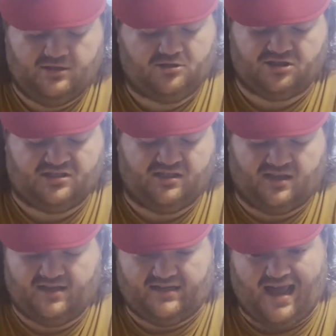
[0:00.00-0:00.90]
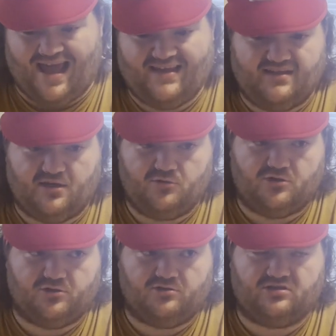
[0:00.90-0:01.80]
You just need a
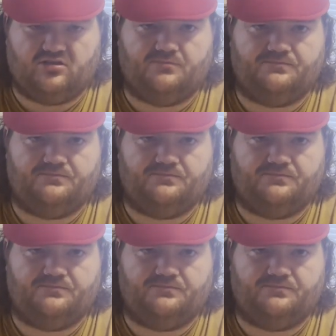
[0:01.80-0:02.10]
yogurt